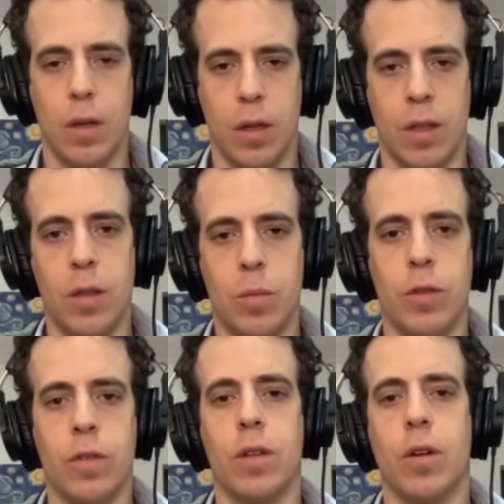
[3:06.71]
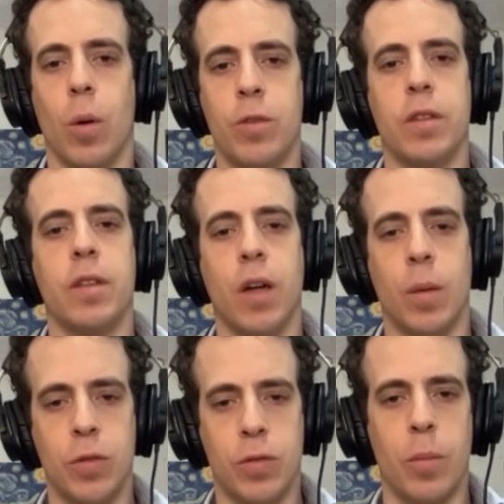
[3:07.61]
Indian music obviously
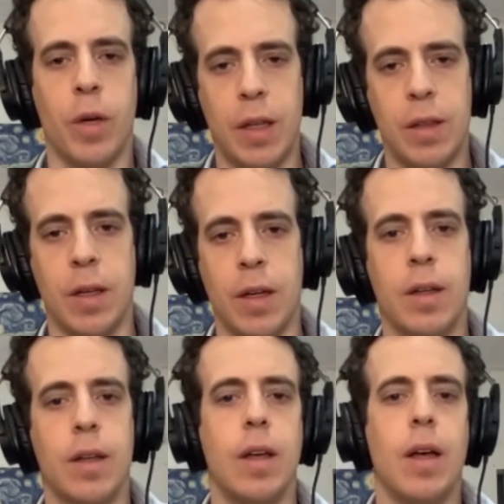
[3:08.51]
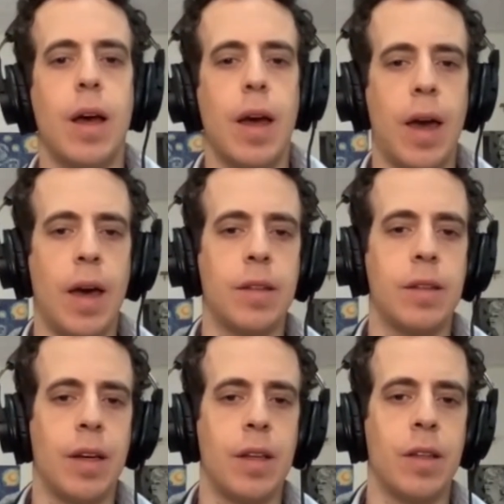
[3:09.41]
comes from India and
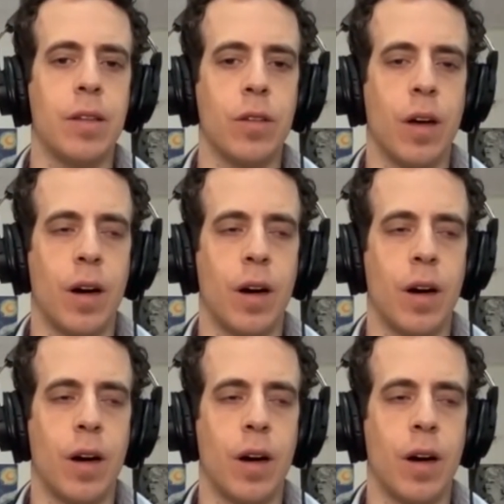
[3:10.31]
it is